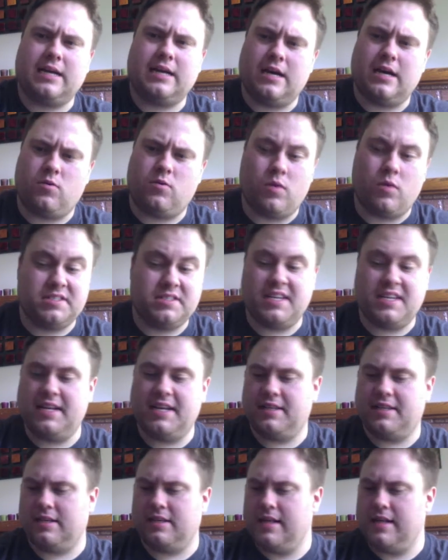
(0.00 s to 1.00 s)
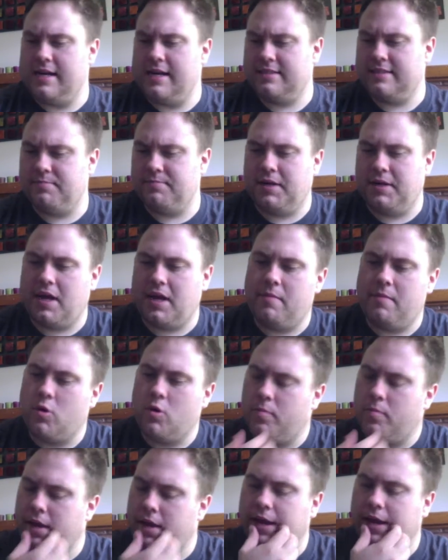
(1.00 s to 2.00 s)
Once it hit the glass, it became
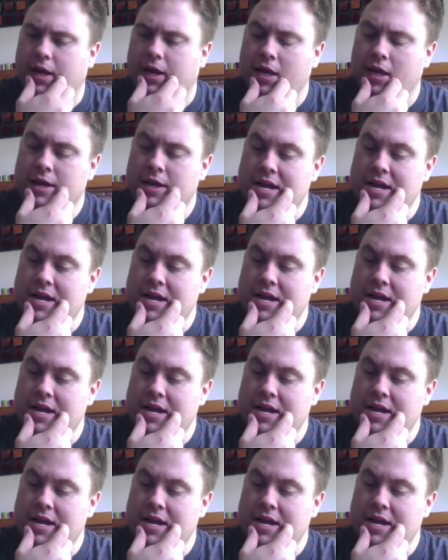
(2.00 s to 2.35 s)
opaque.